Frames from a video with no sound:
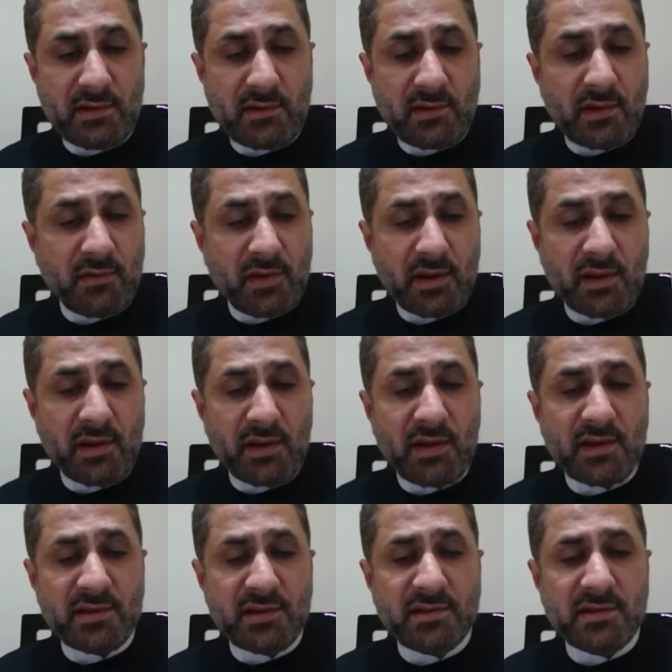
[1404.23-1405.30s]
They
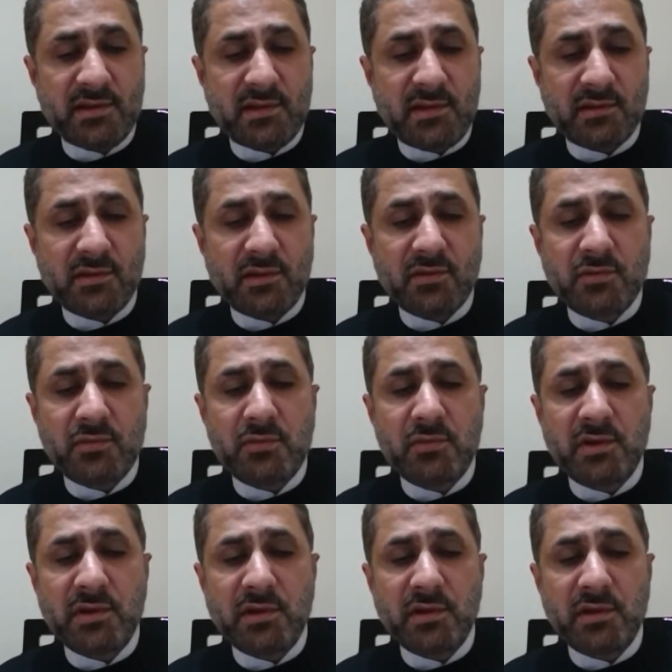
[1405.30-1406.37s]
realized that the 2
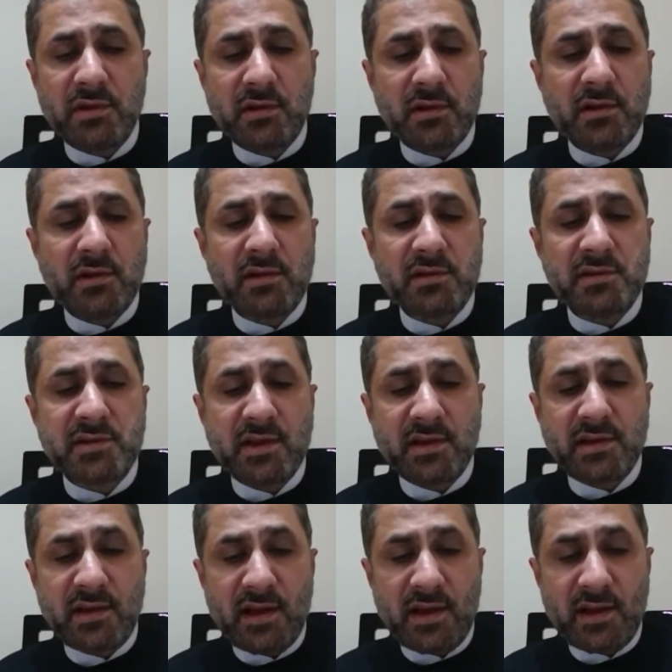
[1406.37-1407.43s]
little girls
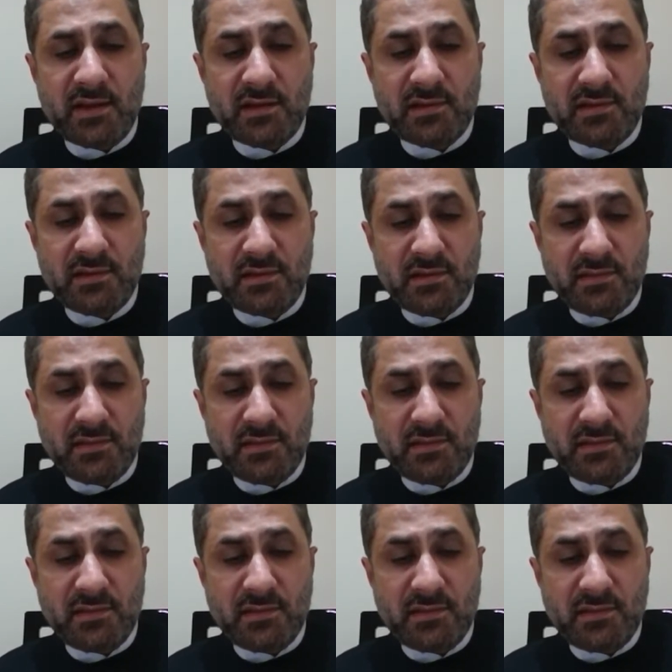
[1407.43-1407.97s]
had died,